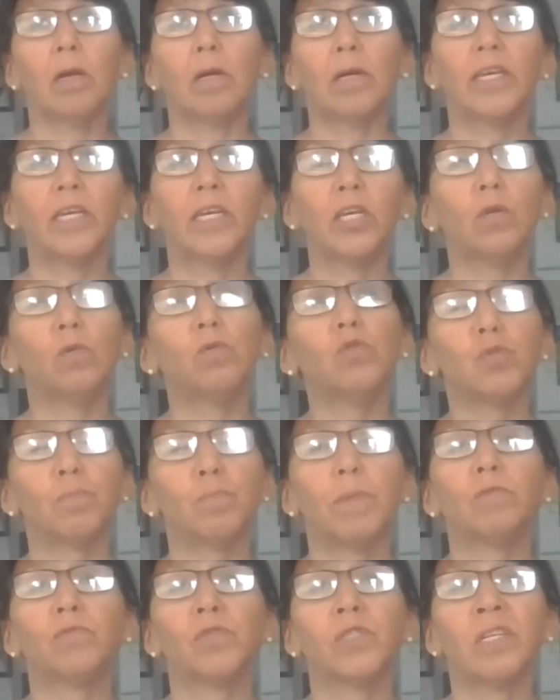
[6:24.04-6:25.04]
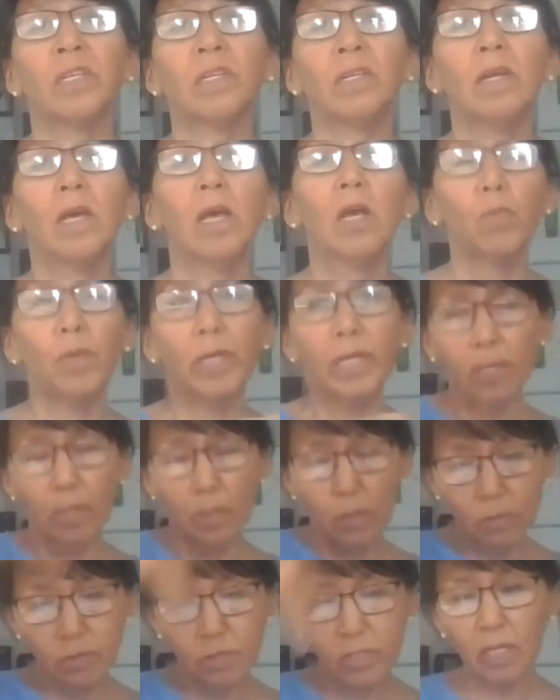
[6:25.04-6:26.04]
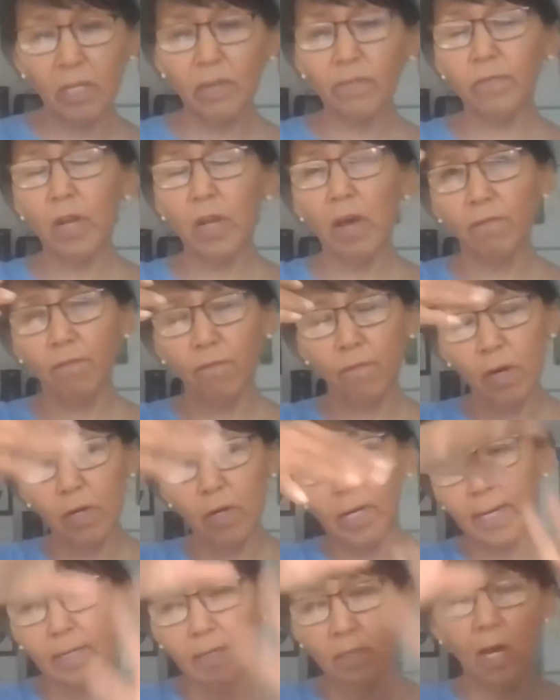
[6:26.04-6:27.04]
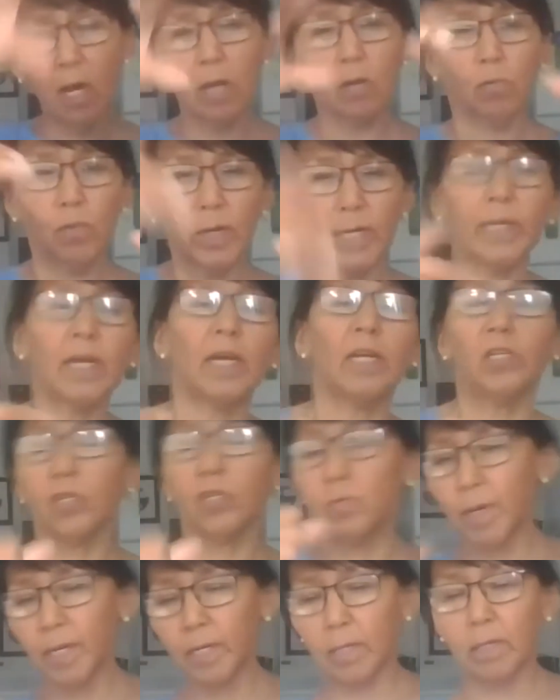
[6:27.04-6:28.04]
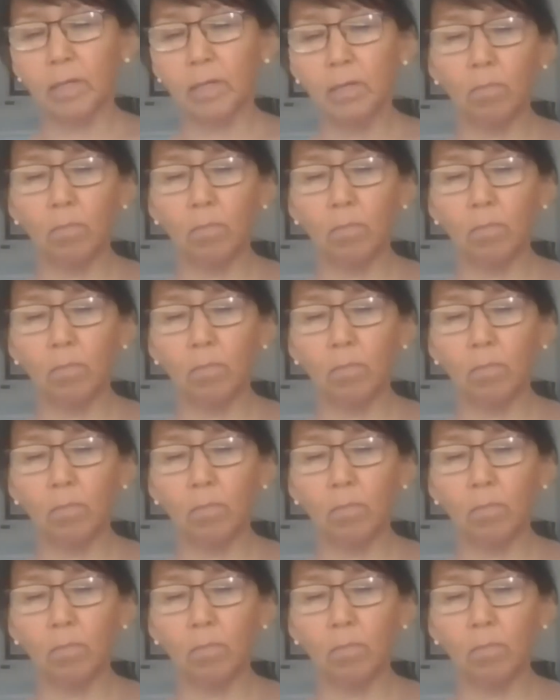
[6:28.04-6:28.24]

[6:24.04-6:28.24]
huge mountain. We used to live not far, like not right under, but